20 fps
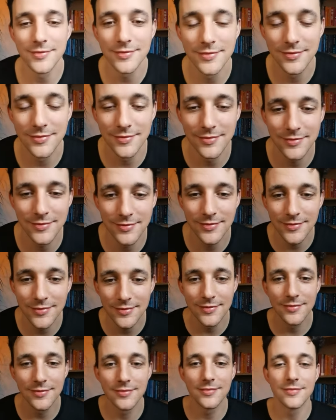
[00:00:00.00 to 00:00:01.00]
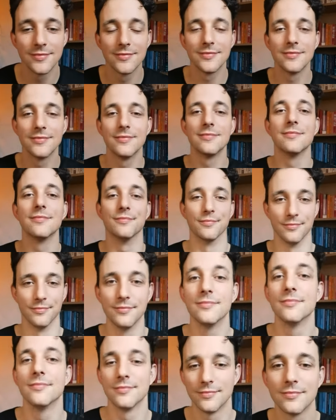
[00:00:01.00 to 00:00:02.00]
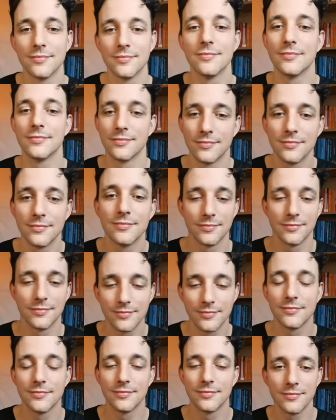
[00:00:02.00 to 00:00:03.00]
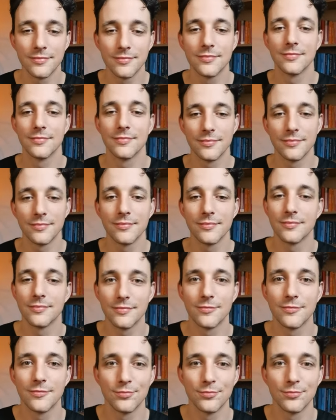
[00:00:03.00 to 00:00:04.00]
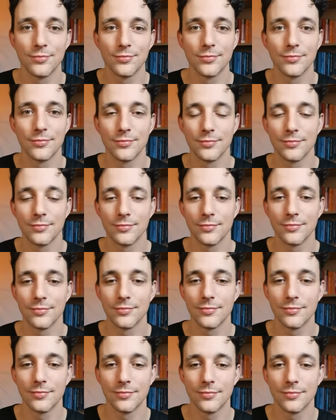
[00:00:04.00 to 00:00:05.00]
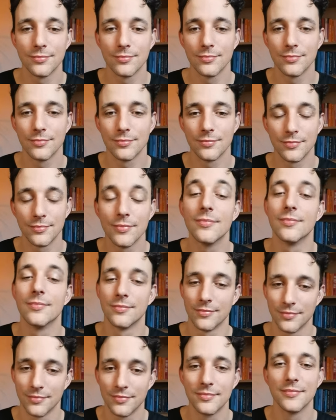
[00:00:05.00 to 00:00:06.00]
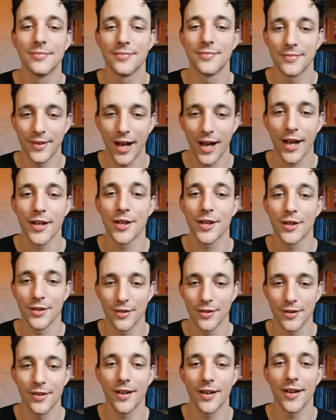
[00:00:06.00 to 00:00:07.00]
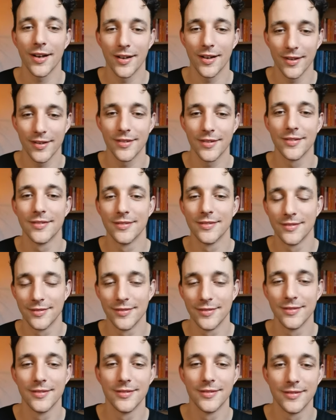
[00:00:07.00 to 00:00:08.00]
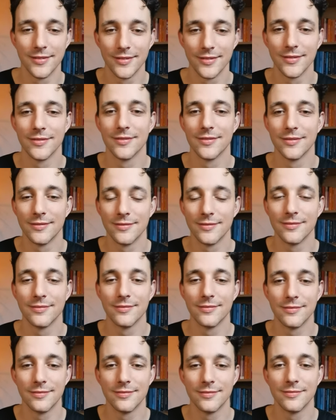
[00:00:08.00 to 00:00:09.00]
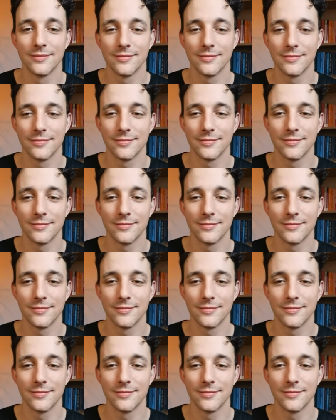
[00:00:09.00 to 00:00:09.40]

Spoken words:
Yes, I like to drive. I know it's a little tired to drive all day long,